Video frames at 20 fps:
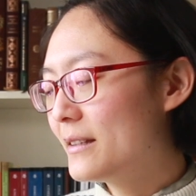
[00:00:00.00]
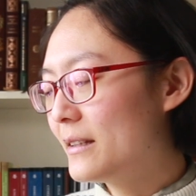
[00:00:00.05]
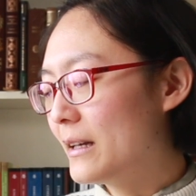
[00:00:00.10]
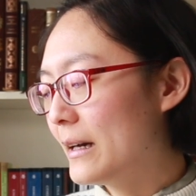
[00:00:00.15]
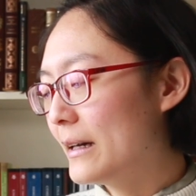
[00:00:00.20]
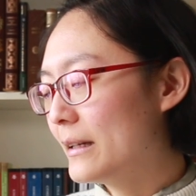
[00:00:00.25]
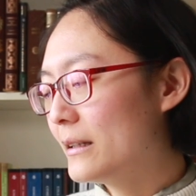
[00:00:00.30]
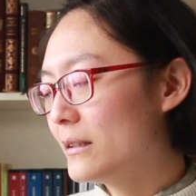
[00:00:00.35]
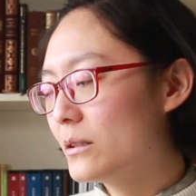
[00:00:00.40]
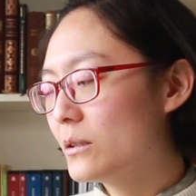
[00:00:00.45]

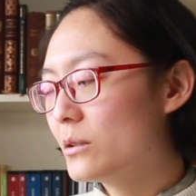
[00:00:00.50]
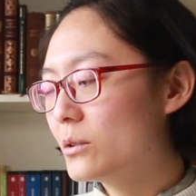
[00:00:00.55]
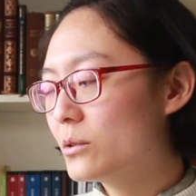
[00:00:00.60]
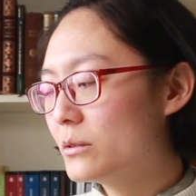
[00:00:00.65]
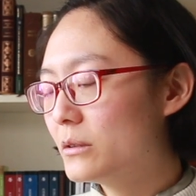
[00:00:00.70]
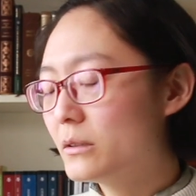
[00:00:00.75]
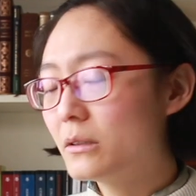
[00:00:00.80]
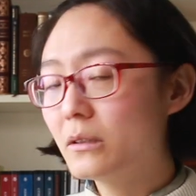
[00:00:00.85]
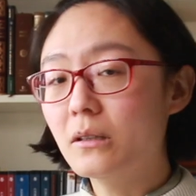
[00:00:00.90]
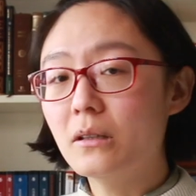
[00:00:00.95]

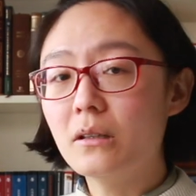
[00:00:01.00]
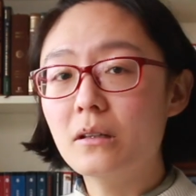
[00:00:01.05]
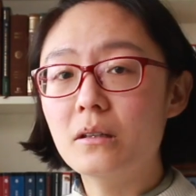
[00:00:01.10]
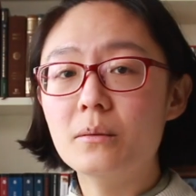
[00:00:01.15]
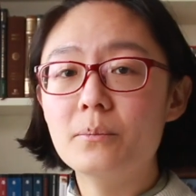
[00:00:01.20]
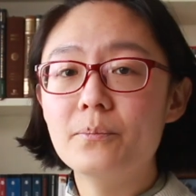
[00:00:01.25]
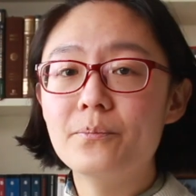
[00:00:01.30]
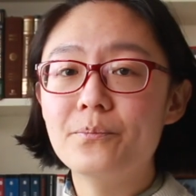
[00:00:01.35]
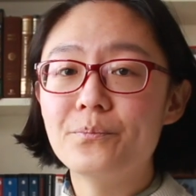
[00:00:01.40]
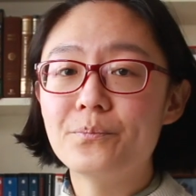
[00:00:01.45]
titled
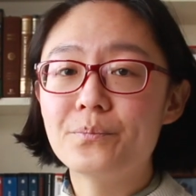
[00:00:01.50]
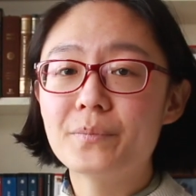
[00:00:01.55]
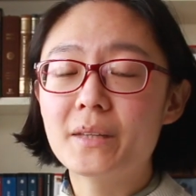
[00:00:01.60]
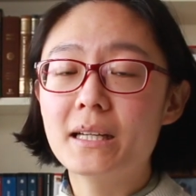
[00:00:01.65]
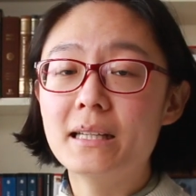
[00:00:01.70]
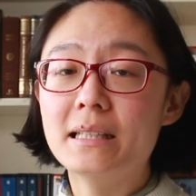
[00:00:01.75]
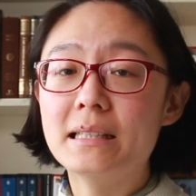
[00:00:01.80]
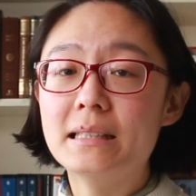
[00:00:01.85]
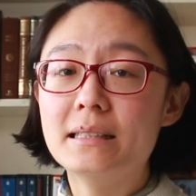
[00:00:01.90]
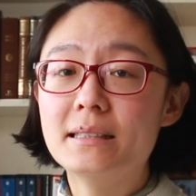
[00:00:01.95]

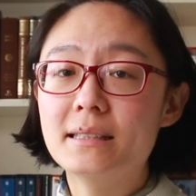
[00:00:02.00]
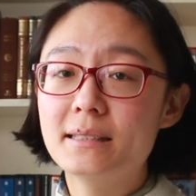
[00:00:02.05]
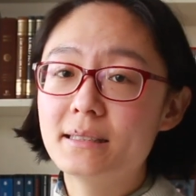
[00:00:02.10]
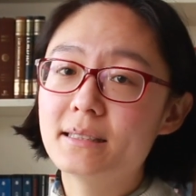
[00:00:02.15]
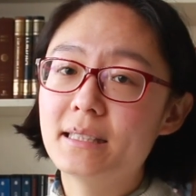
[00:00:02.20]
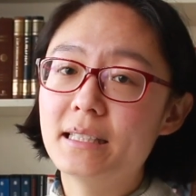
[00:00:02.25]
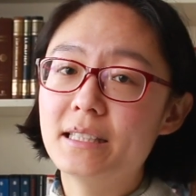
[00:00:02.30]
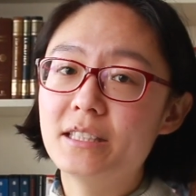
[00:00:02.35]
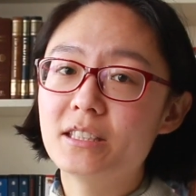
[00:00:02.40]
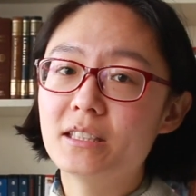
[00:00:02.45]
A
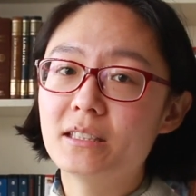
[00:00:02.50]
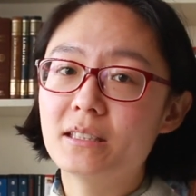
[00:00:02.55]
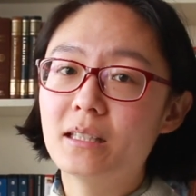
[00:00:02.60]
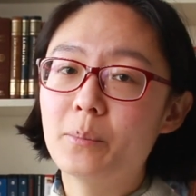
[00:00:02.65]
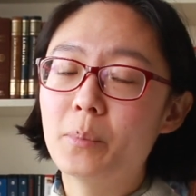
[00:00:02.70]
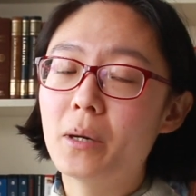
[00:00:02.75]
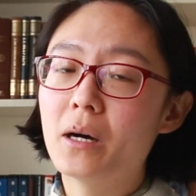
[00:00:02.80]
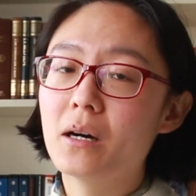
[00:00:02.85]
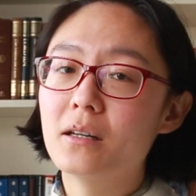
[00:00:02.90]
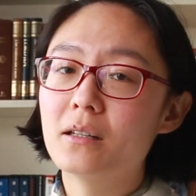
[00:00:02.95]
Dissertation
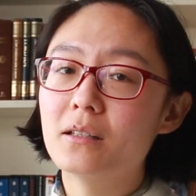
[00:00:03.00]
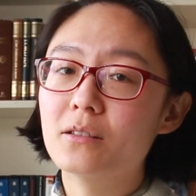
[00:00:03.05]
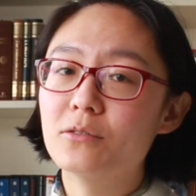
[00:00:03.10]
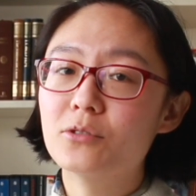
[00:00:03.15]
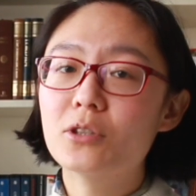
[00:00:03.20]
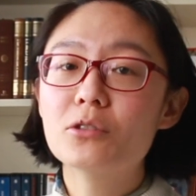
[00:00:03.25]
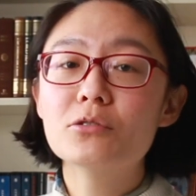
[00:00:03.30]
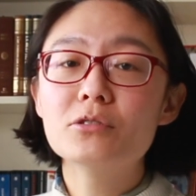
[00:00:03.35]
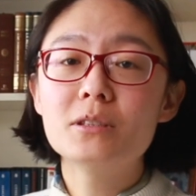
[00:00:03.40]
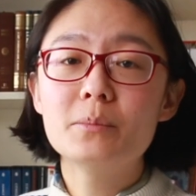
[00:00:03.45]
Upon
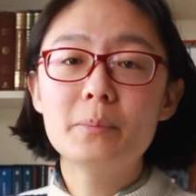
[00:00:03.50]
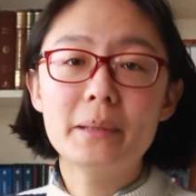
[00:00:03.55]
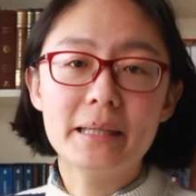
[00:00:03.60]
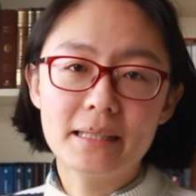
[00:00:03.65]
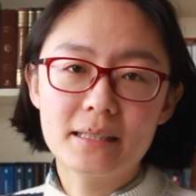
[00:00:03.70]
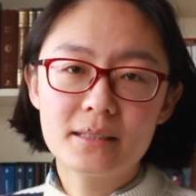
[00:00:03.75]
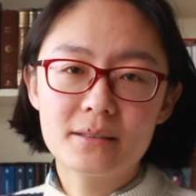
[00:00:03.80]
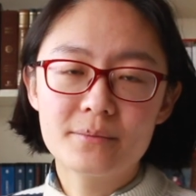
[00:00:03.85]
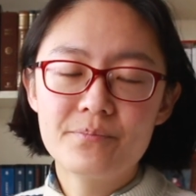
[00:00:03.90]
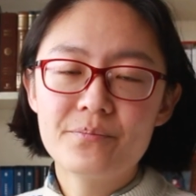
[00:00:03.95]
Roast
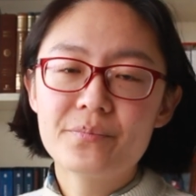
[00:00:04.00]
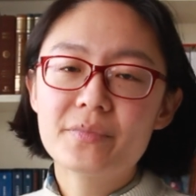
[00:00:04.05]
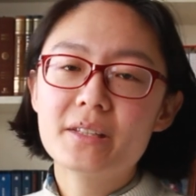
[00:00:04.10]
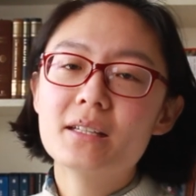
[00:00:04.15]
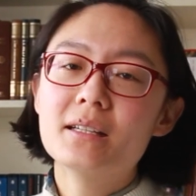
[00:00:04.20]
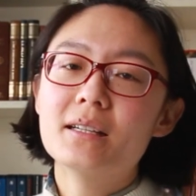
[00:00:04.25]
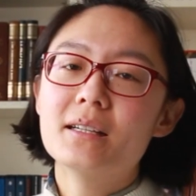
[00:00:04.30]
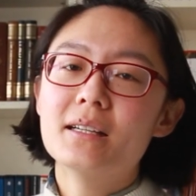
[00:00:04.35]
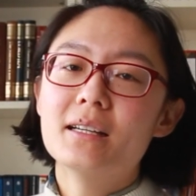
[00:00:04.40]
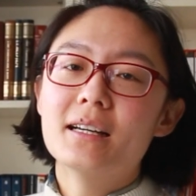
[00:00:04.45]
Pig.
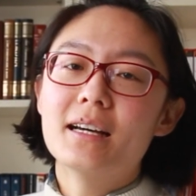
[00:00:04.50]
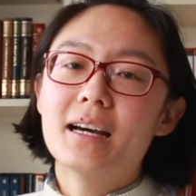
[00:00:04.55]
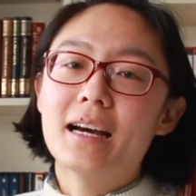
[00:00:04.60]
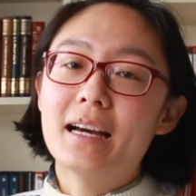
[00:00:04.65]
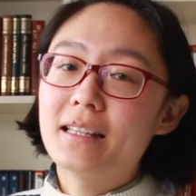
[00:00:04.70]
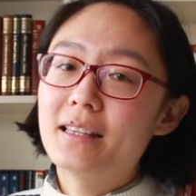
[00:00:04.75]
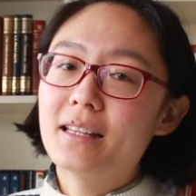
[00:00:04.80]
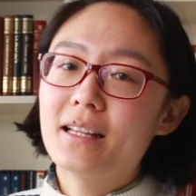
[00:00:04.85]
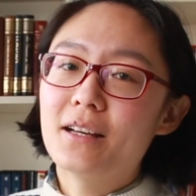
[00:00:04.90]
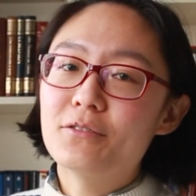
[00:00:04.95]

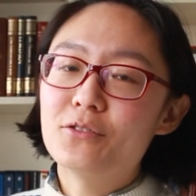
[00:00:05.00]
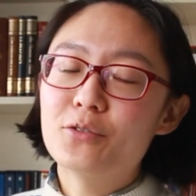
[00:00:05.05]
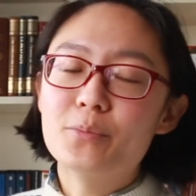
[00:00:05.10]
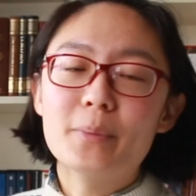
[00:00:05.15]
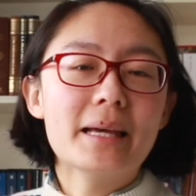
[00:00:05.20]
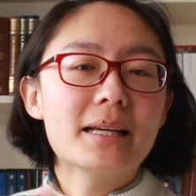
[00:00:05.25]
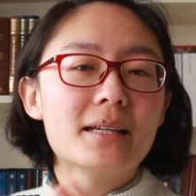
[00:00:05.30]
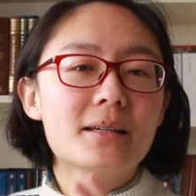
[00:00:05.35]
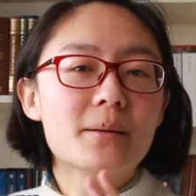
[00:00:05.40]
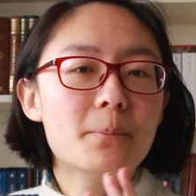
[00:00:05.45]
I'd love to
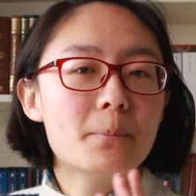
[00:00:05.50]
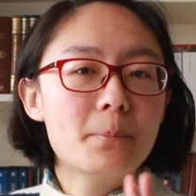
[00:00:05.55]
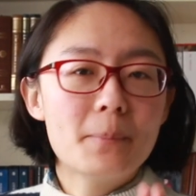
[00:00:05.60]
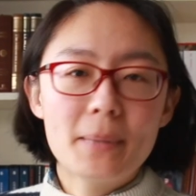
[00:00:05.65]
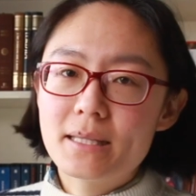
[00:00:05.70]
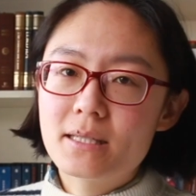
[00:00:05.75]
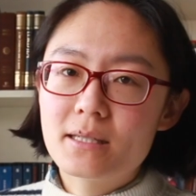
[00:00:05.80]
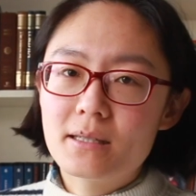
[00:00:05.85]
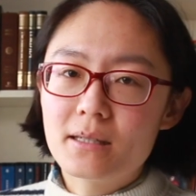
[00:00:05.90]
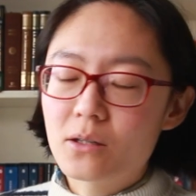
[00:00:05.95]
make
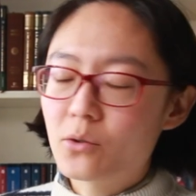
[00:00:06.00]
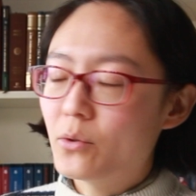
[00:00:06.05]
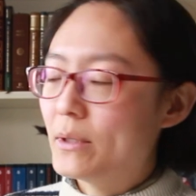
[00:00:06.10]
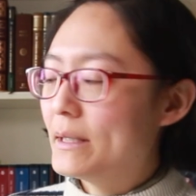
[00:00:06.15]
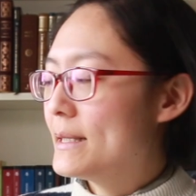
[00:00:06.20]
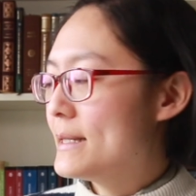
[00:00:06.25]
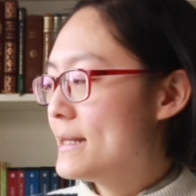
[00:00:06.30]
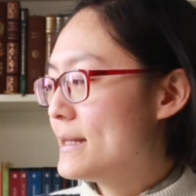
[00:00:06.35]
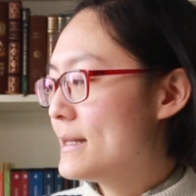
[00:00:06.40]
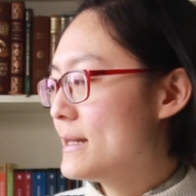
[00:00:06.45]
better
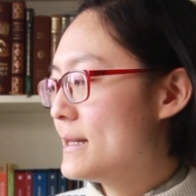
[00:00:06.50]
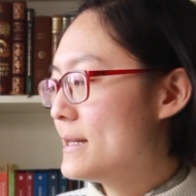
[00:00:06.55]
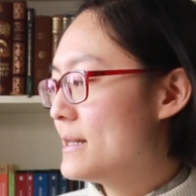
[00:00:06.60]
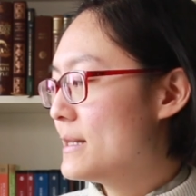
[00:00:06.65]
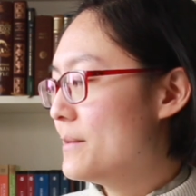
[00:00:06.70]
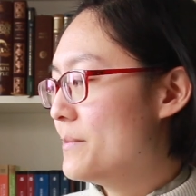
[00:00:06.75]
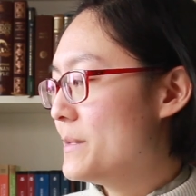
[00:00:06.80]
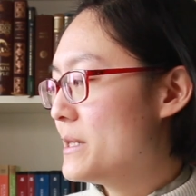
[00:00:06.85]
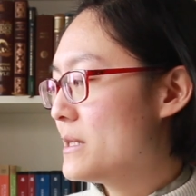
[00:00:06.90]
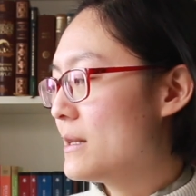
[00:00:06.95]

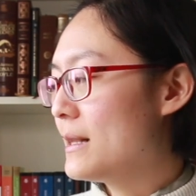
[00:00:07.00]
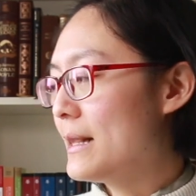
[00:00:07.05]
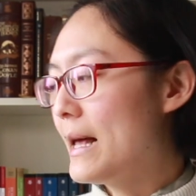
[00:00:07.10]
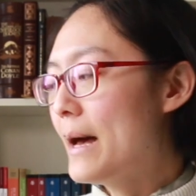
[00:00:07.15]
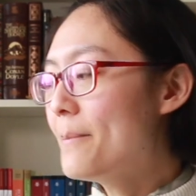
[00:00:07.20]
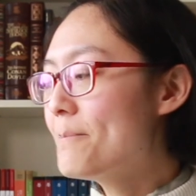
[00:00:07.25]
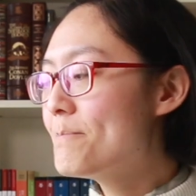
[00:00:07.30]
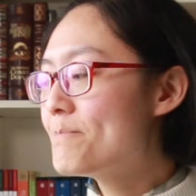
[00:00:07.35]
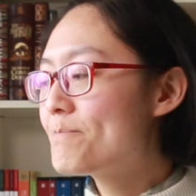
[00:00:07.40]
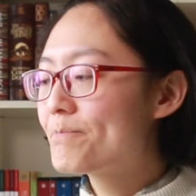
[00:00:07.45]
acquaintances, Mr.
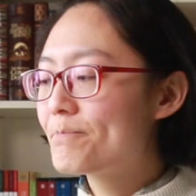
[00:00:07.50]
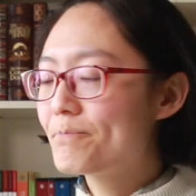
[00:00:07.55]
Lamb.